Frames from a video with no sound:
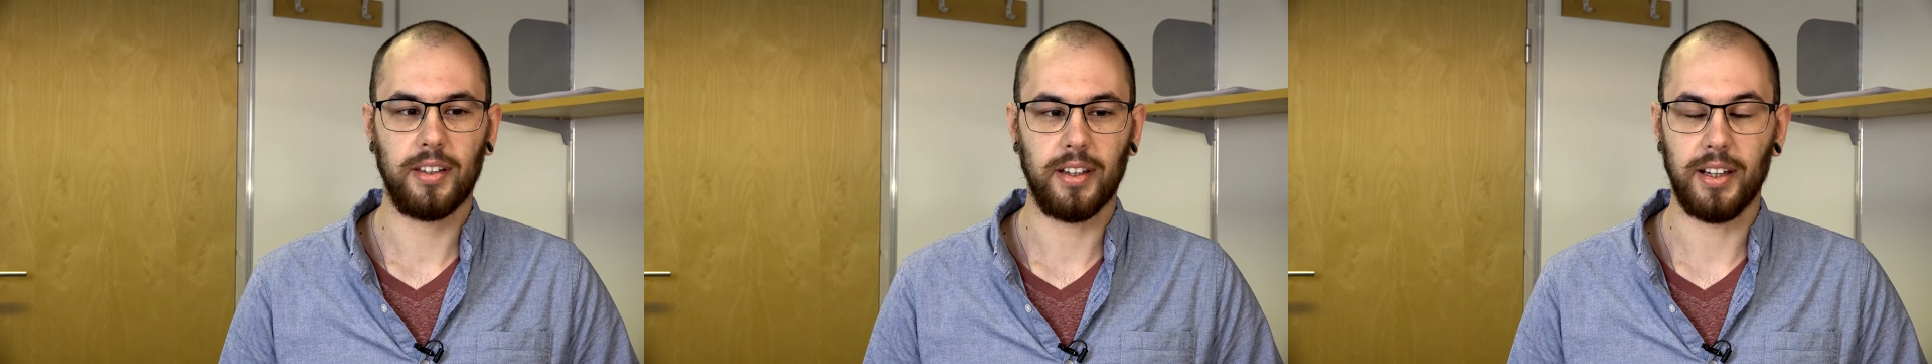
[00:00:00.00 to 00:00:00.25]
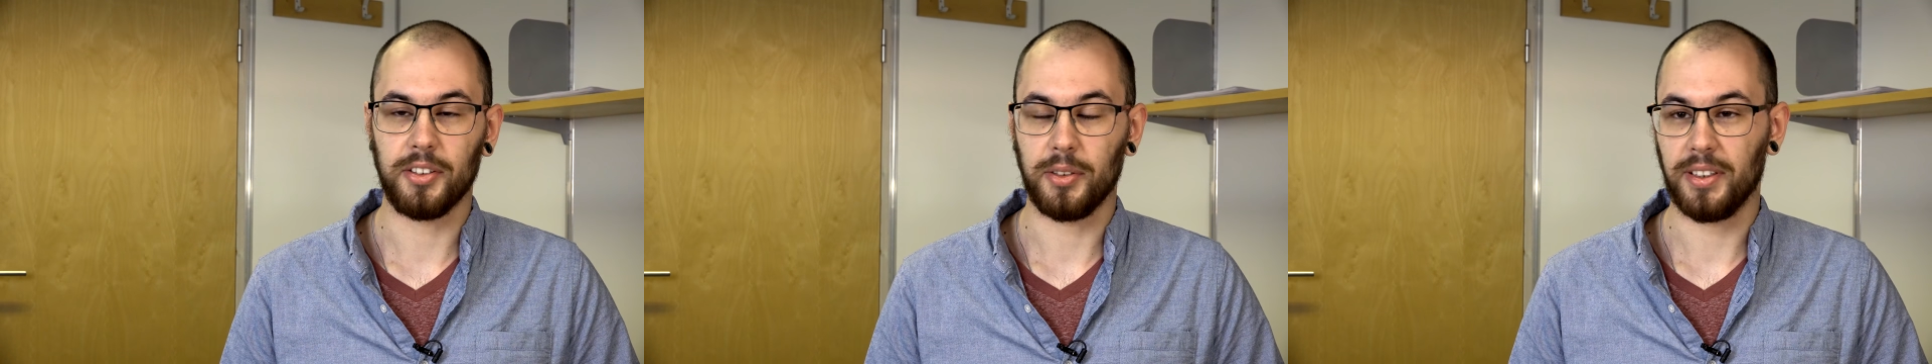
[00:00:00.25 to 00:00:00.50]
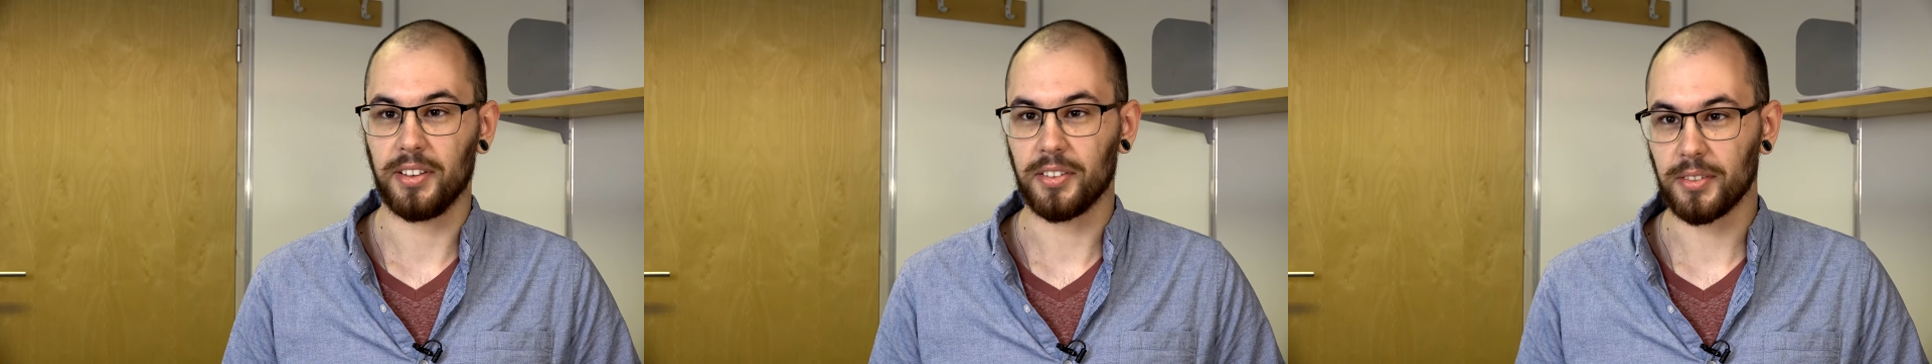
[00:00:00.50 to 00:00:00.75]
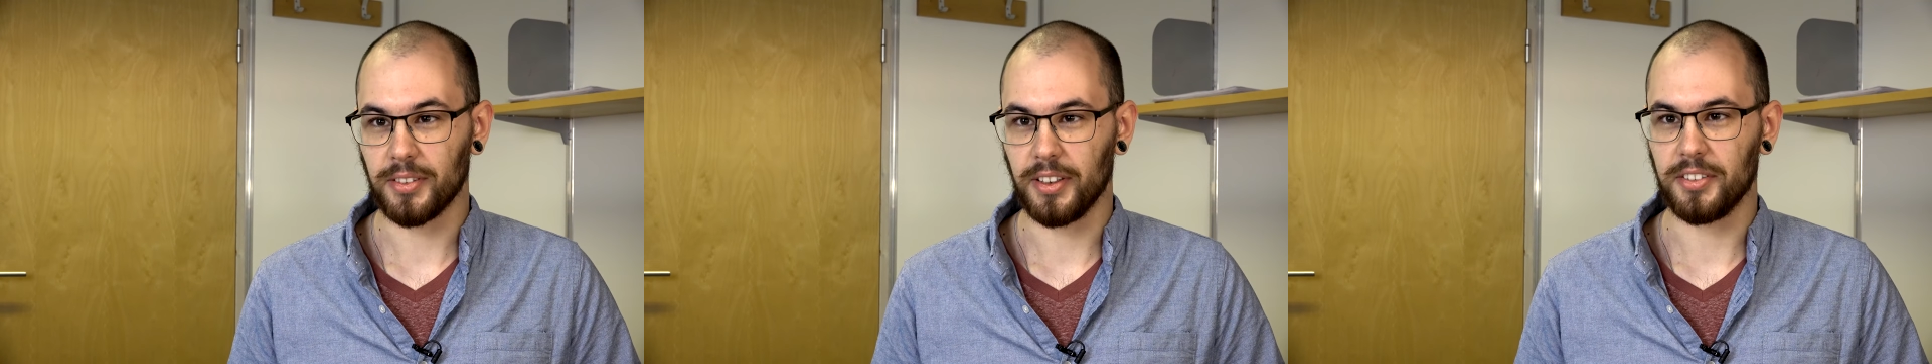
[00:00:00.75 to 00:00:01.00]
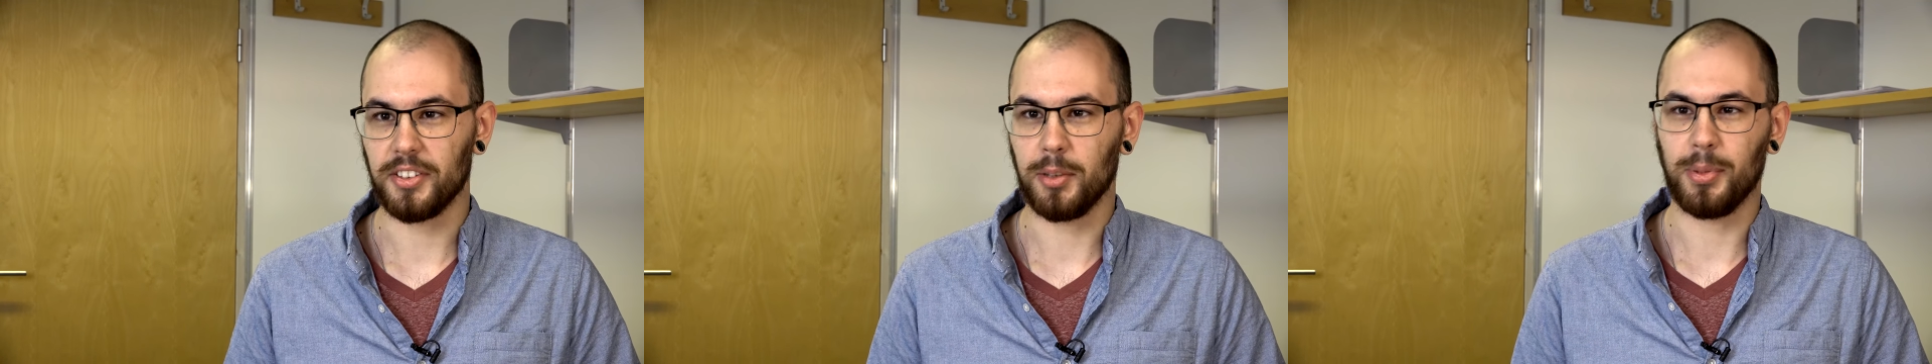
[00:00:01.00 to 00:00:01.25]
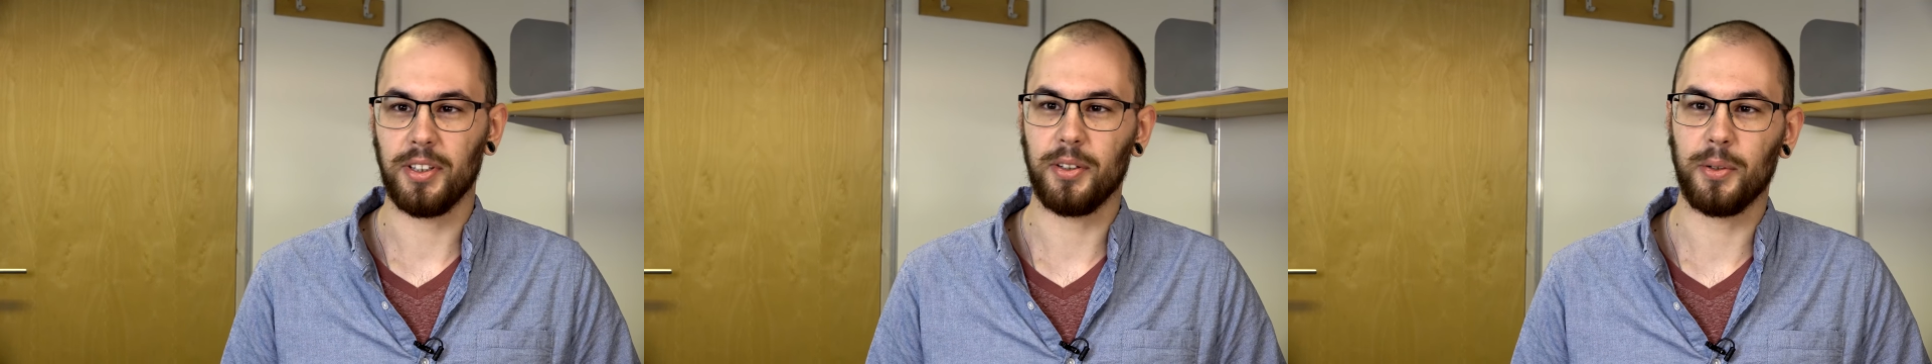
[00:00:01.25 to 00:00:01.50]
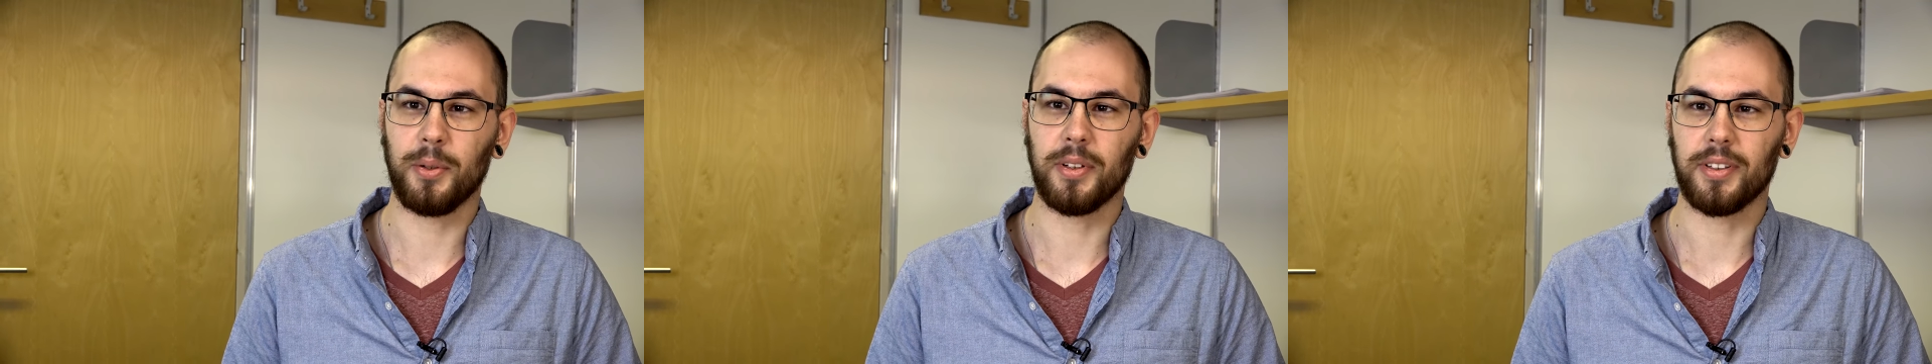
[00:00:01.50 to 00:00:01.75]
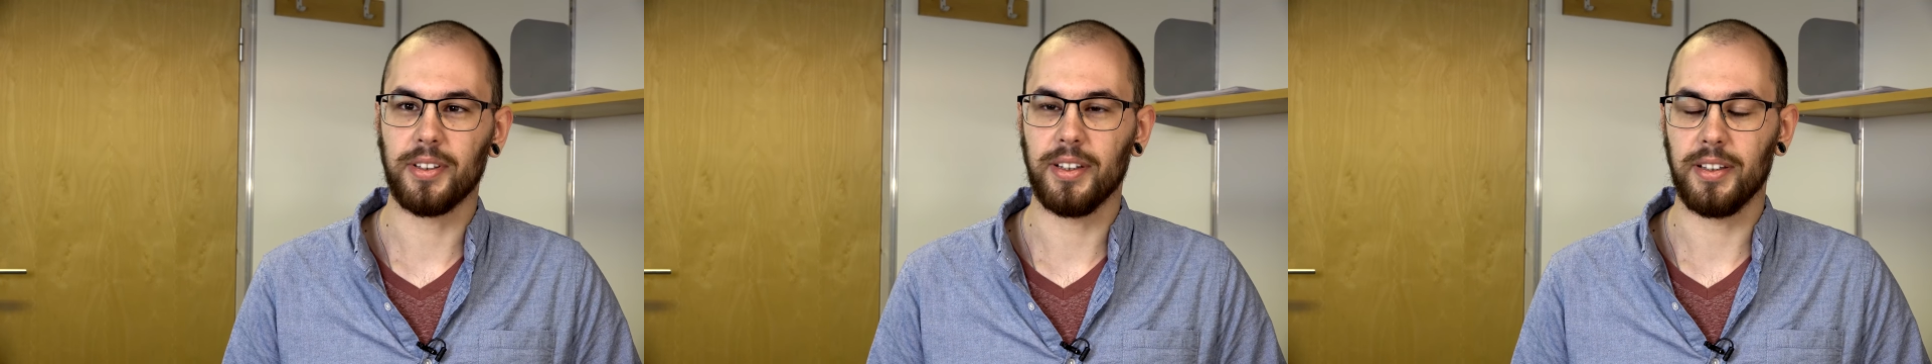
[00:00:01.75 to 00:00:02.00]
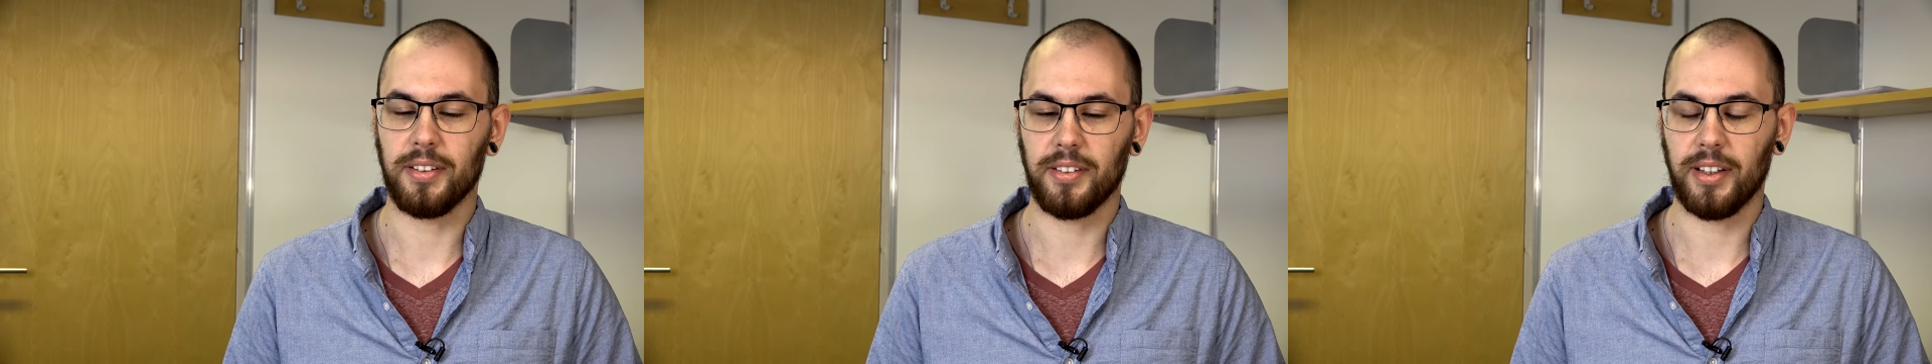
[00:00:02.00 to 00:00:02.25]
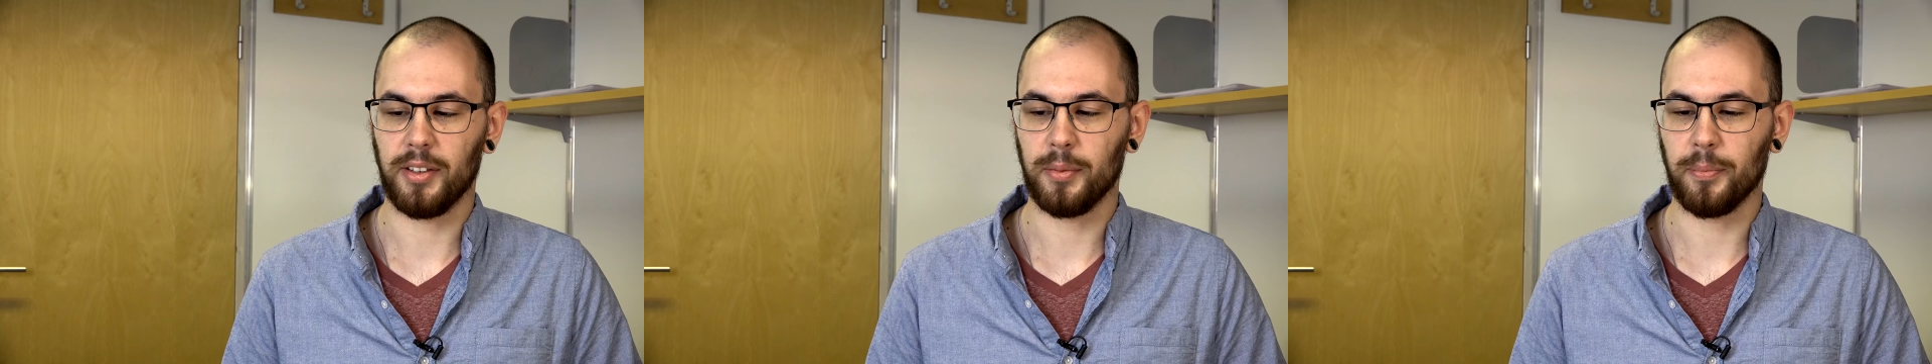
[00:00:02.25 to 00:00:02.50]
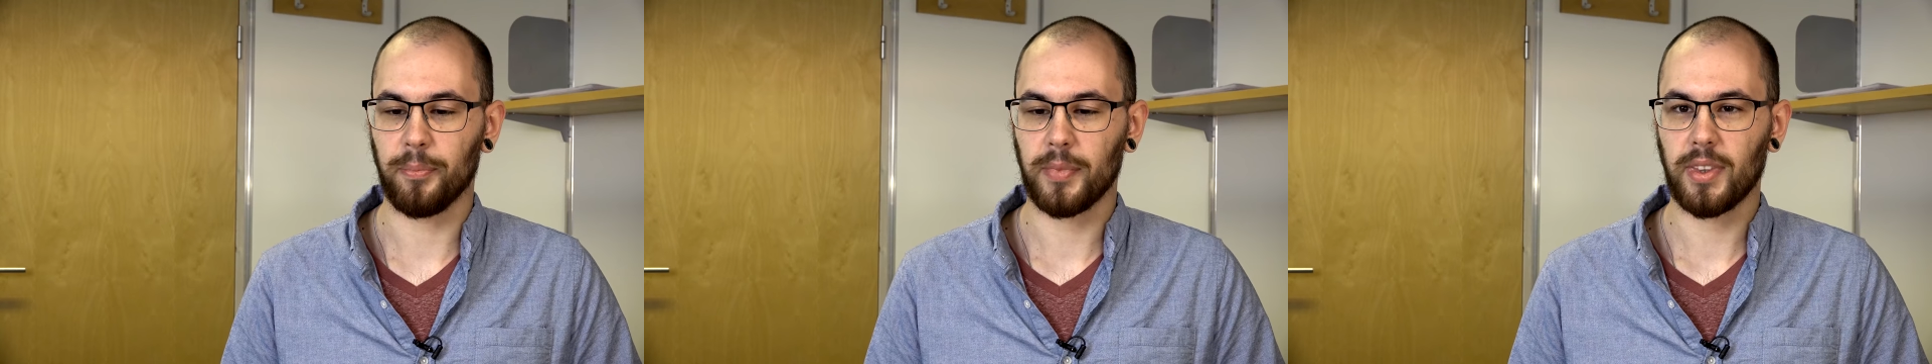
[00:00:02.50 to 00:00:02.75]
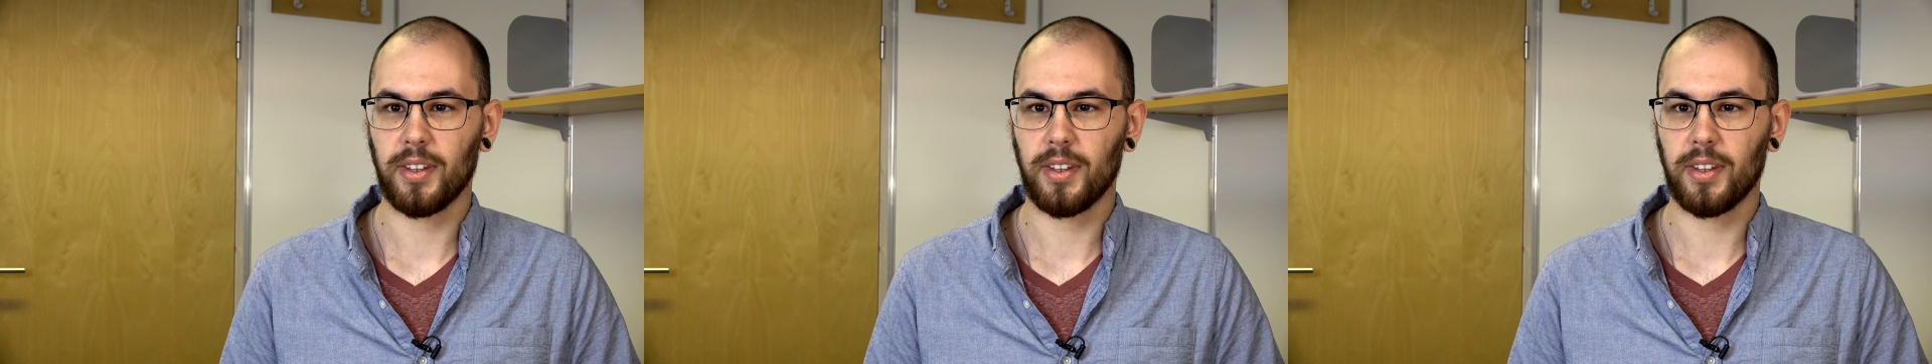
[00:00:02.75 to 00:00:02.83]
and you need a, a GPU, and um,